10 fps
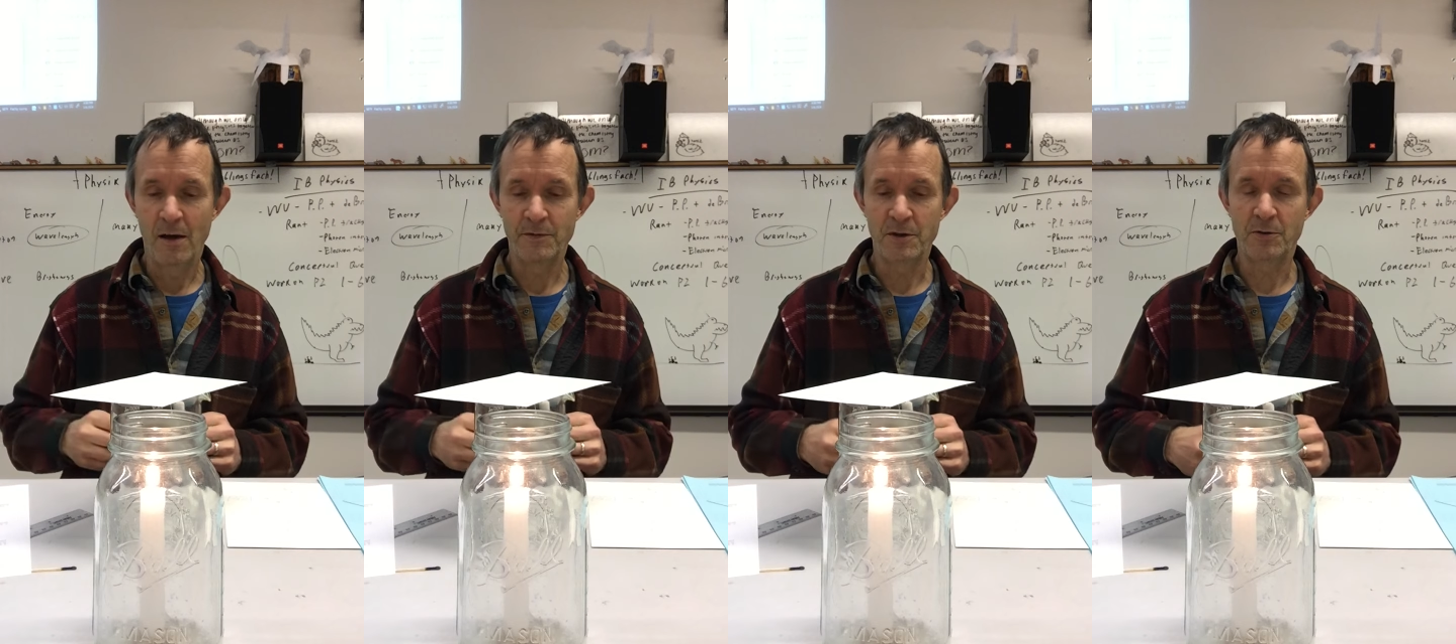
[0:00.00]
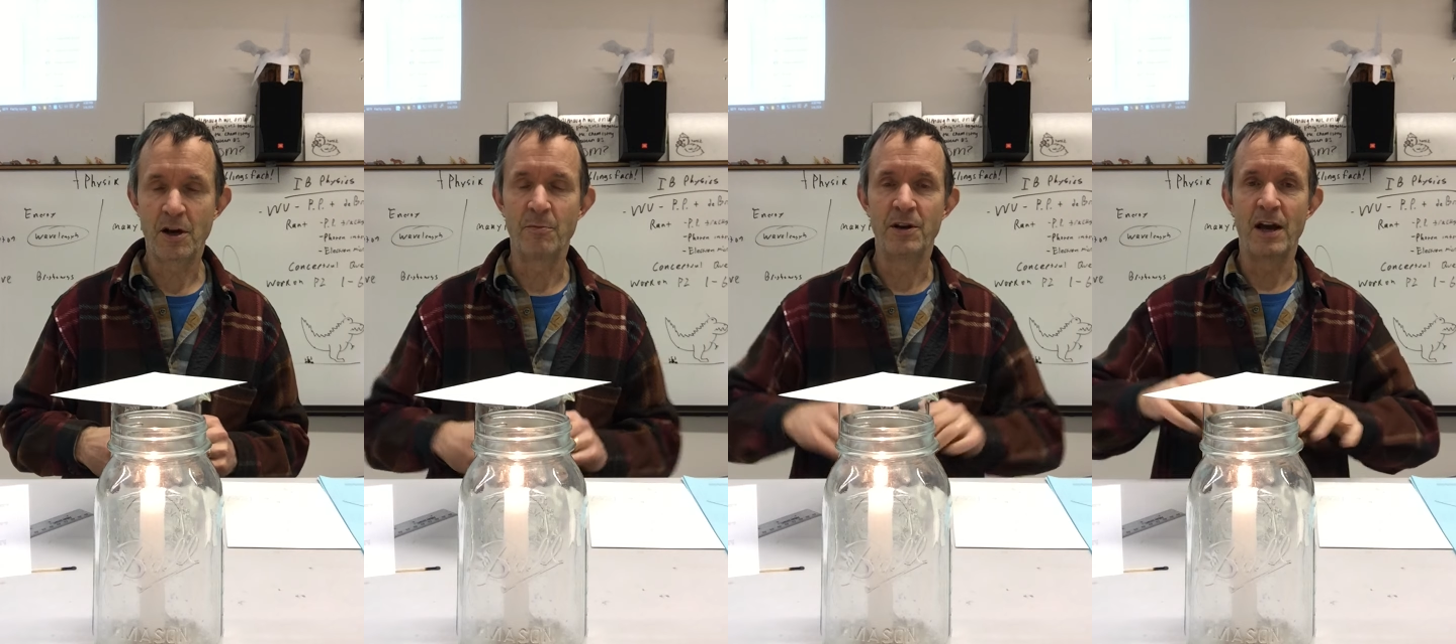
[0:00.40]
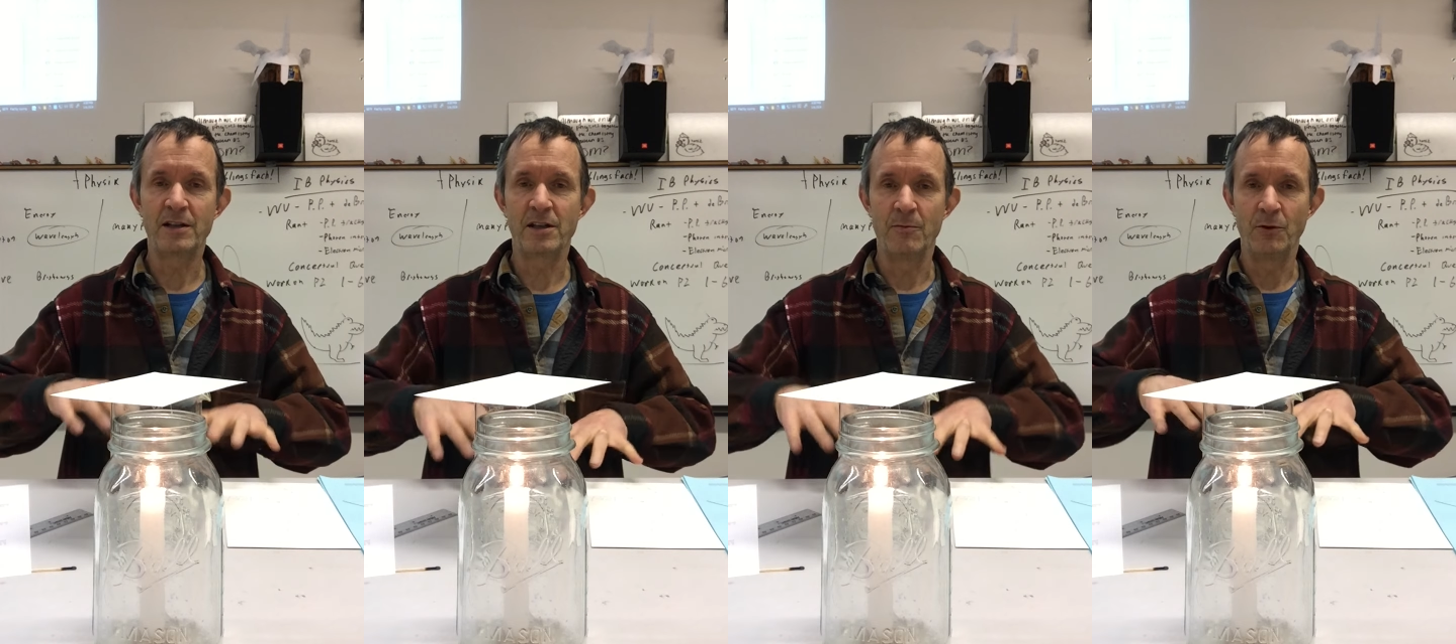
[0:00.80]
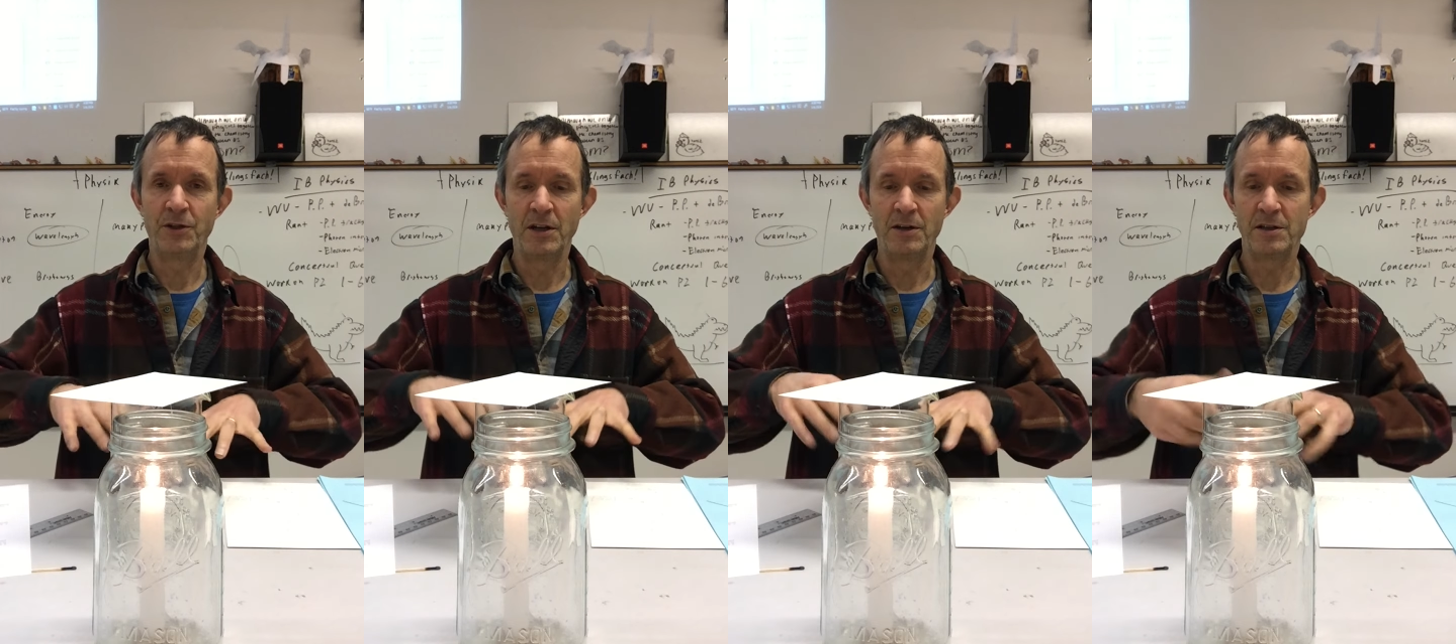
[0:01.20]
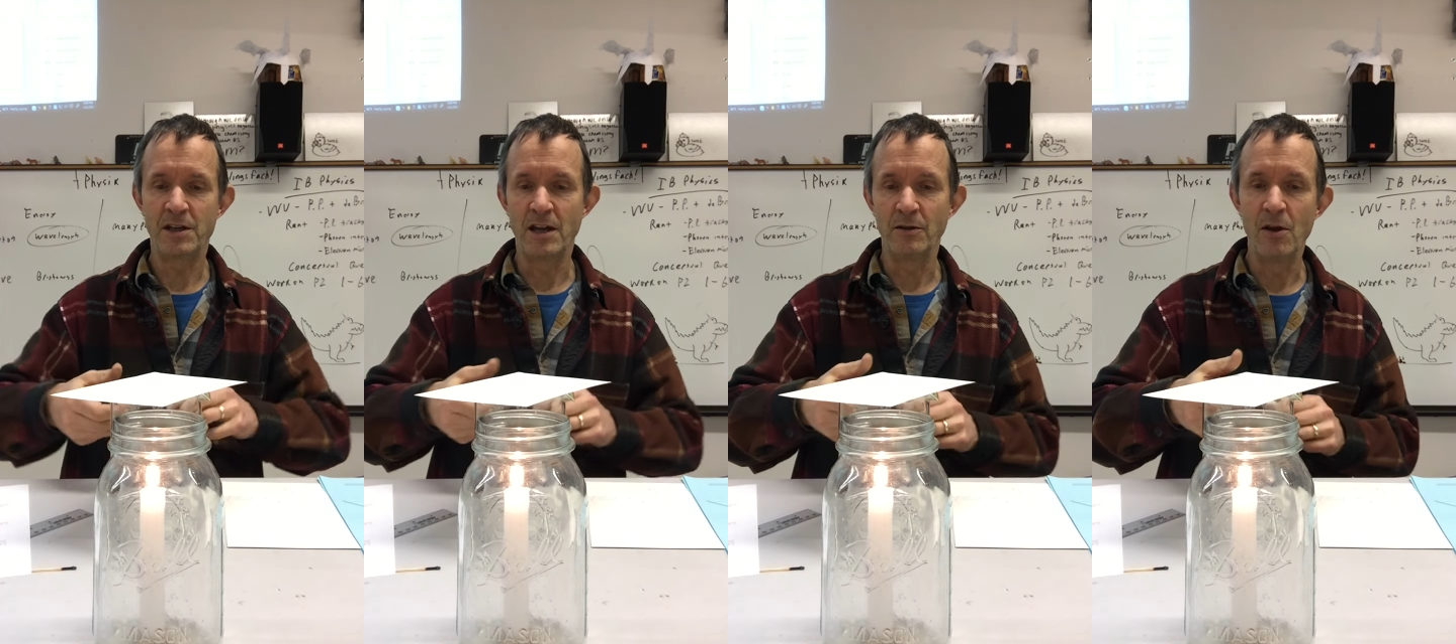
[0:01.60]
So carbon dioxide will tend to
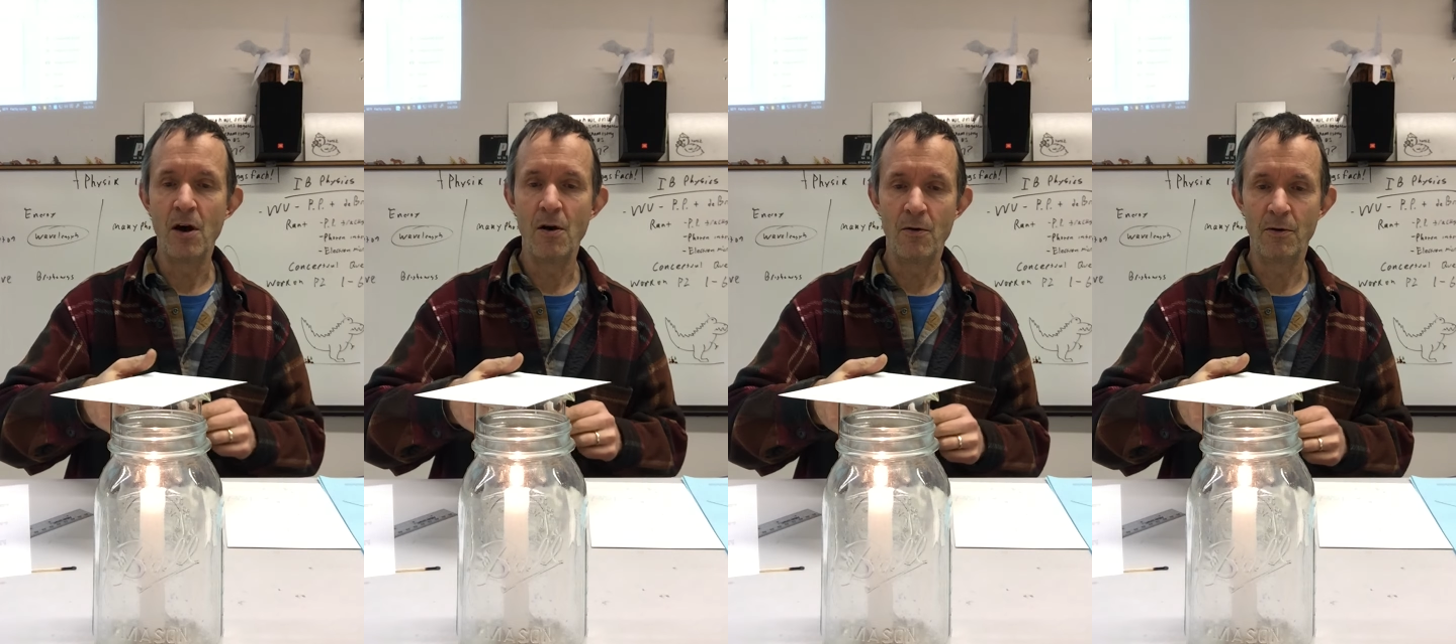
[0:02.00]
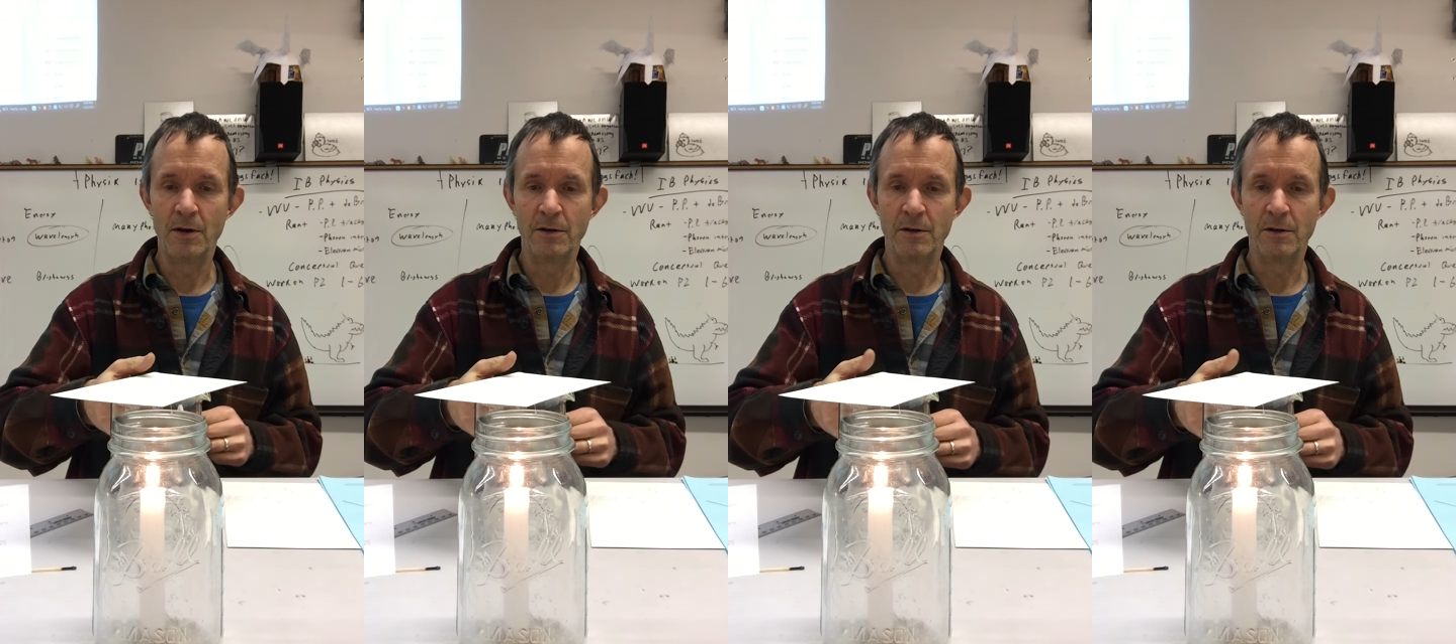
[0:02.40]
stay low